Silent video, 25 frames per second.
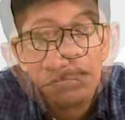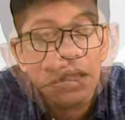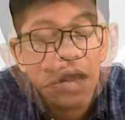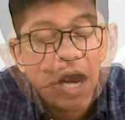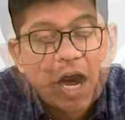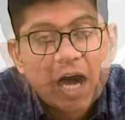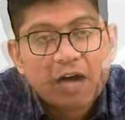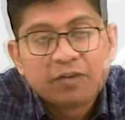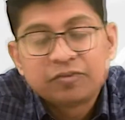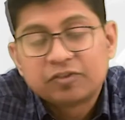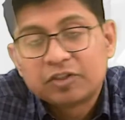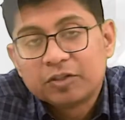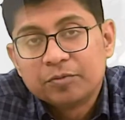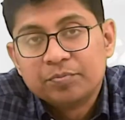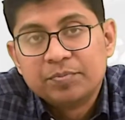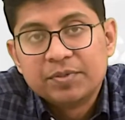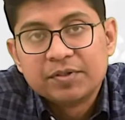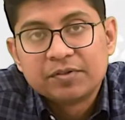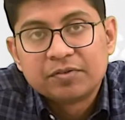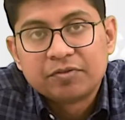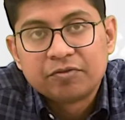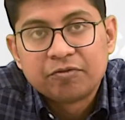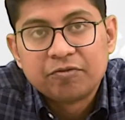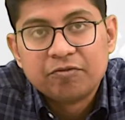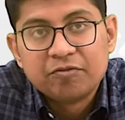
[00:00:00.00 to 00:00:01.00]
After
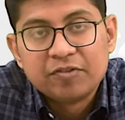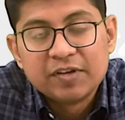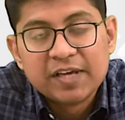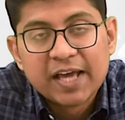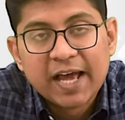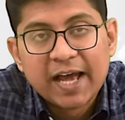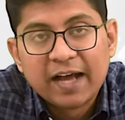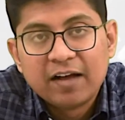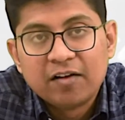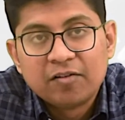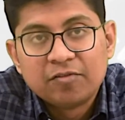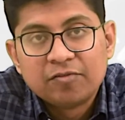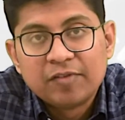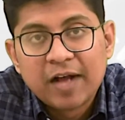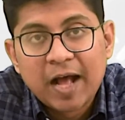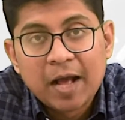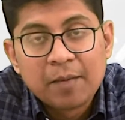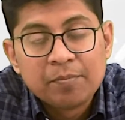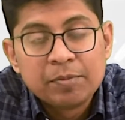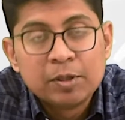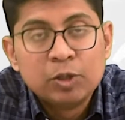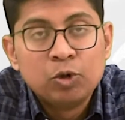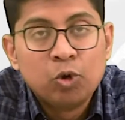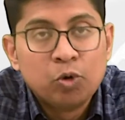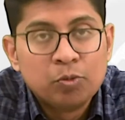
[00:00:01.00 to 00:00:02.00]
Biff, we have
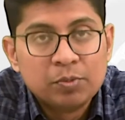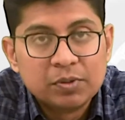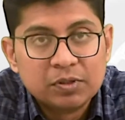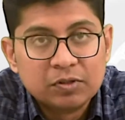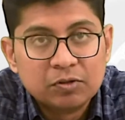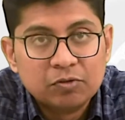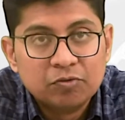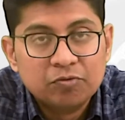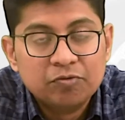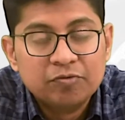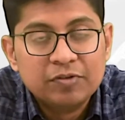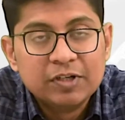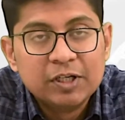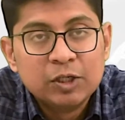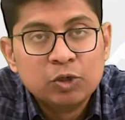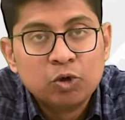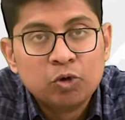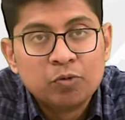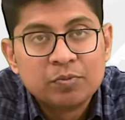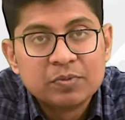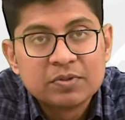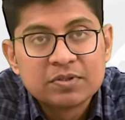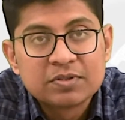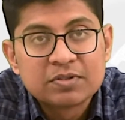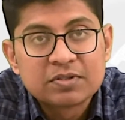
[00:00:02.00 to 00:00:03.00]
Happy Loman, Willy
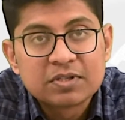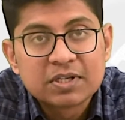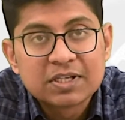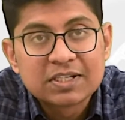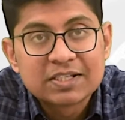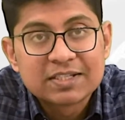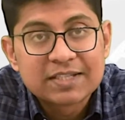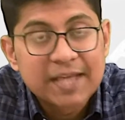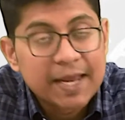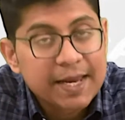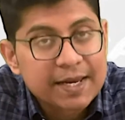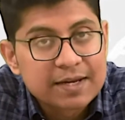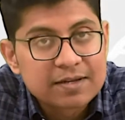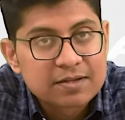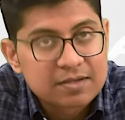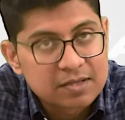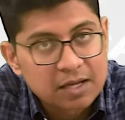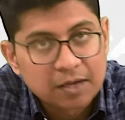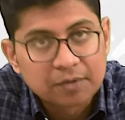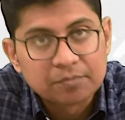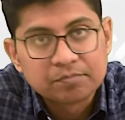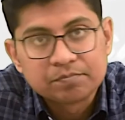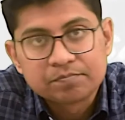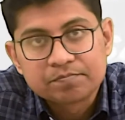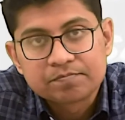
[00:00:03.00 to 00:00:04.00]
Loman's second
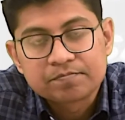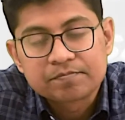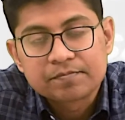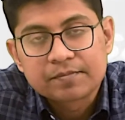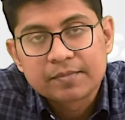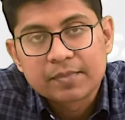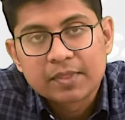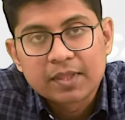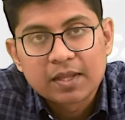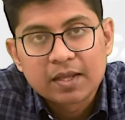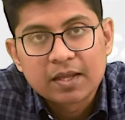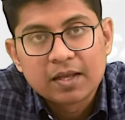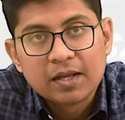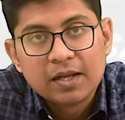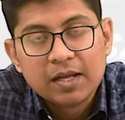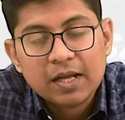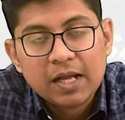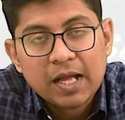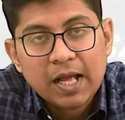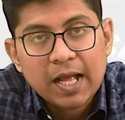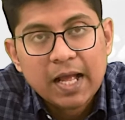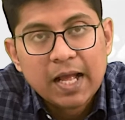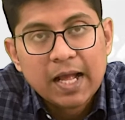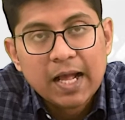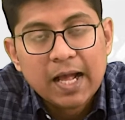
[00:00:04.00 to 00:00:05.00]
son.
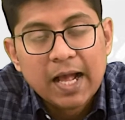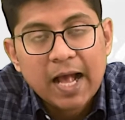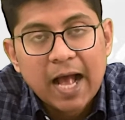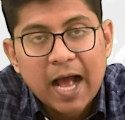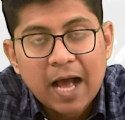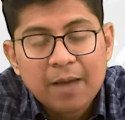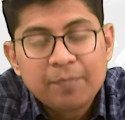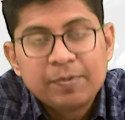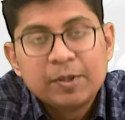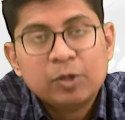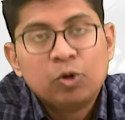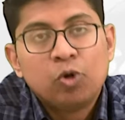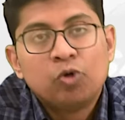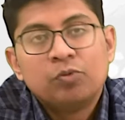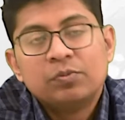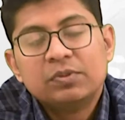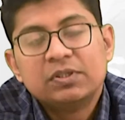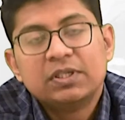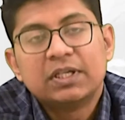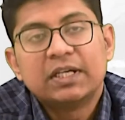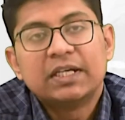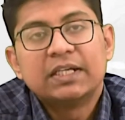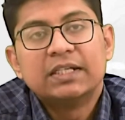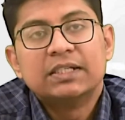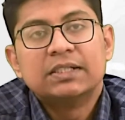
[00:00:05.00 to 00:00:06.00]
Happy
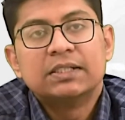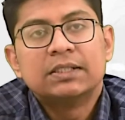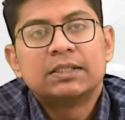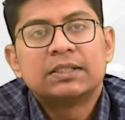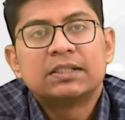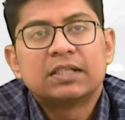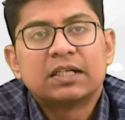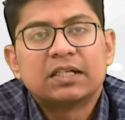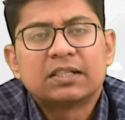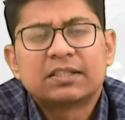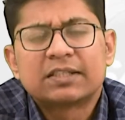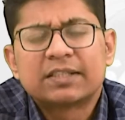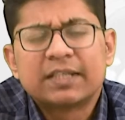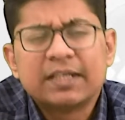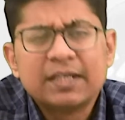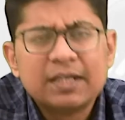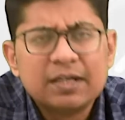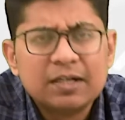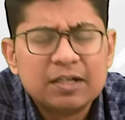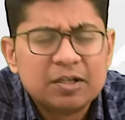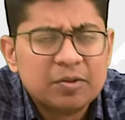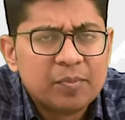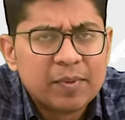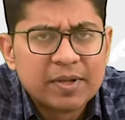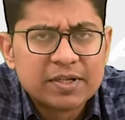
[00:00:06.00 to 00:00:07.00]
Loman is a
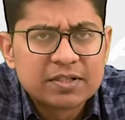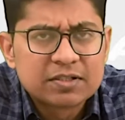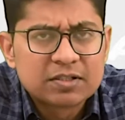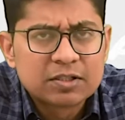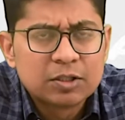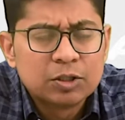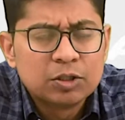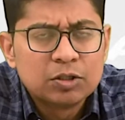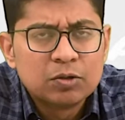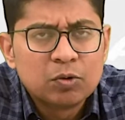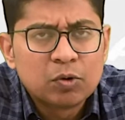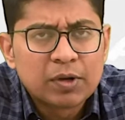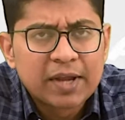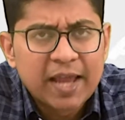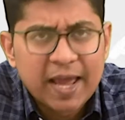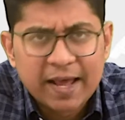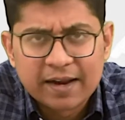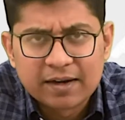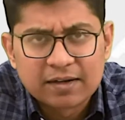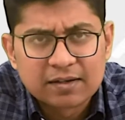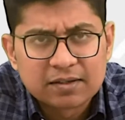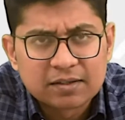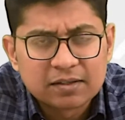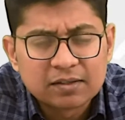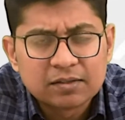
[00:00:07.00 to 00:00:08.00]
single dimensional
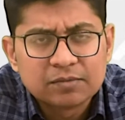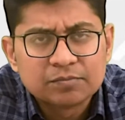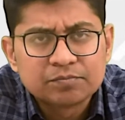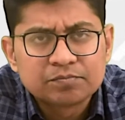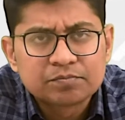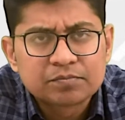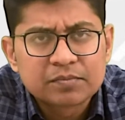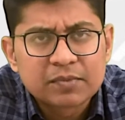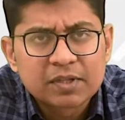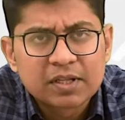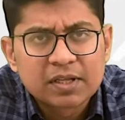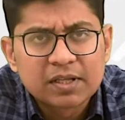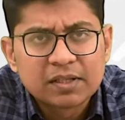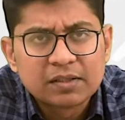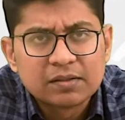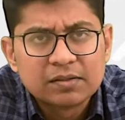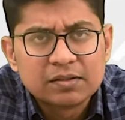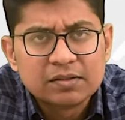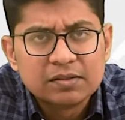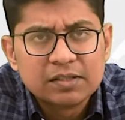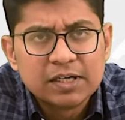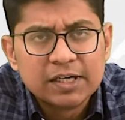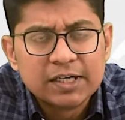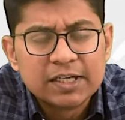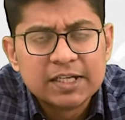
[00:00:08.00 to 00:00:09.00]
character.
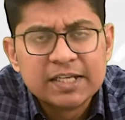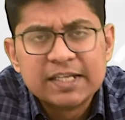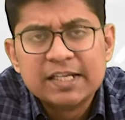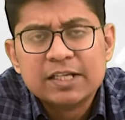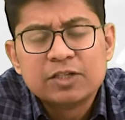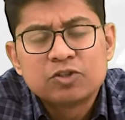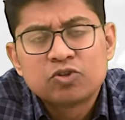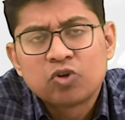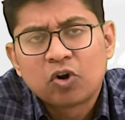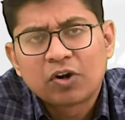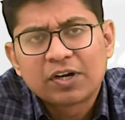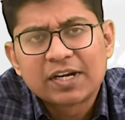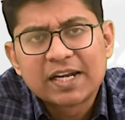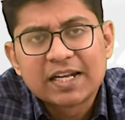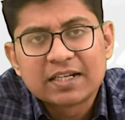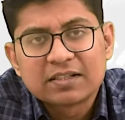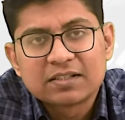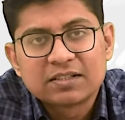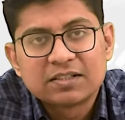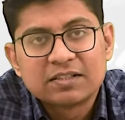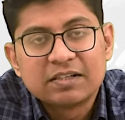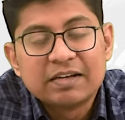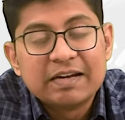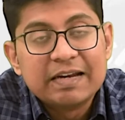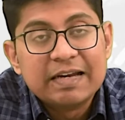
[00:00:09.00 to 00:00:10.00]
He is not
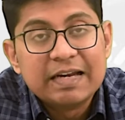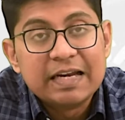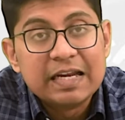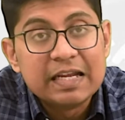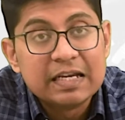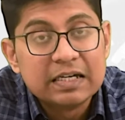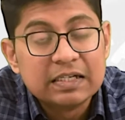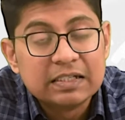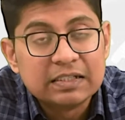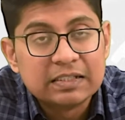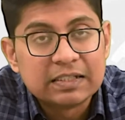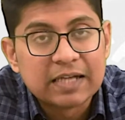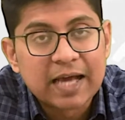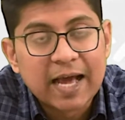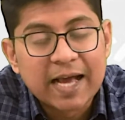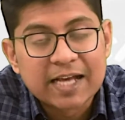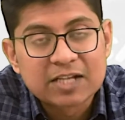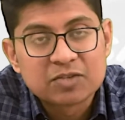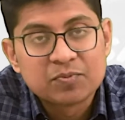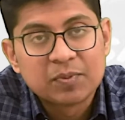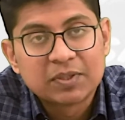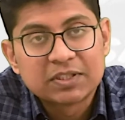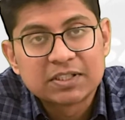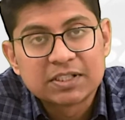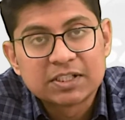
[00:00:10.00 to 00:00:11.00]
necessarily layered
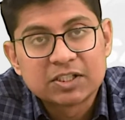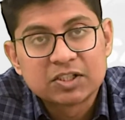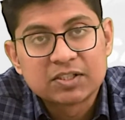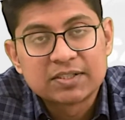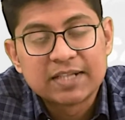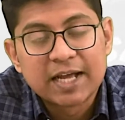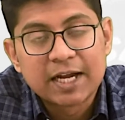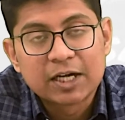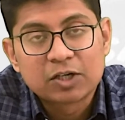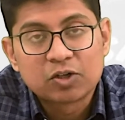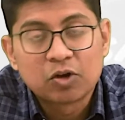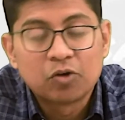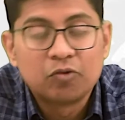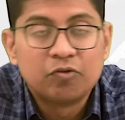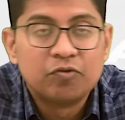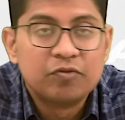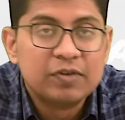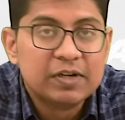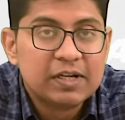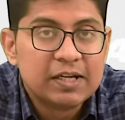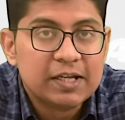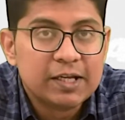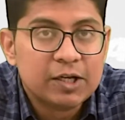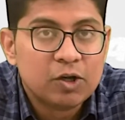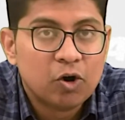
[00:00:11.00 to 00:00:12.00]
as much as that of
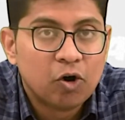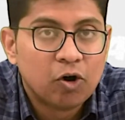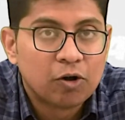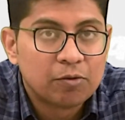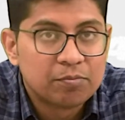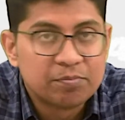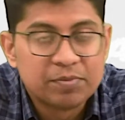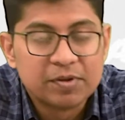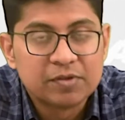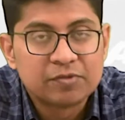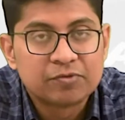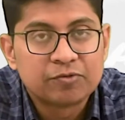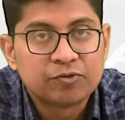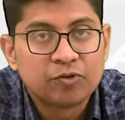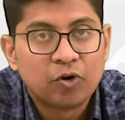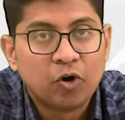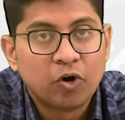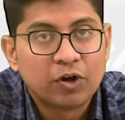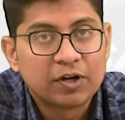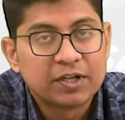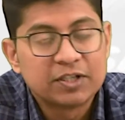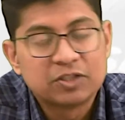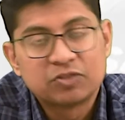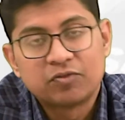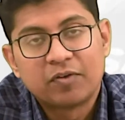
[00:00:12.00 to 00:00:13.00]
Willy or Biff
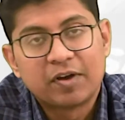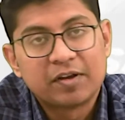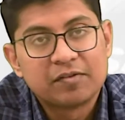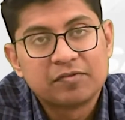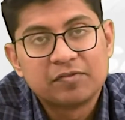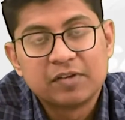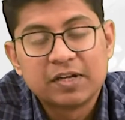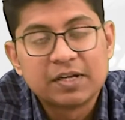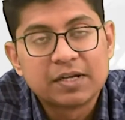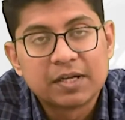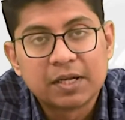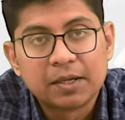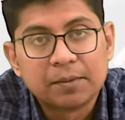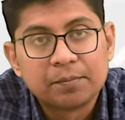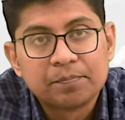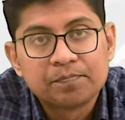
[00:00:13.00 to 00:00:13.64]
or his wife Linda.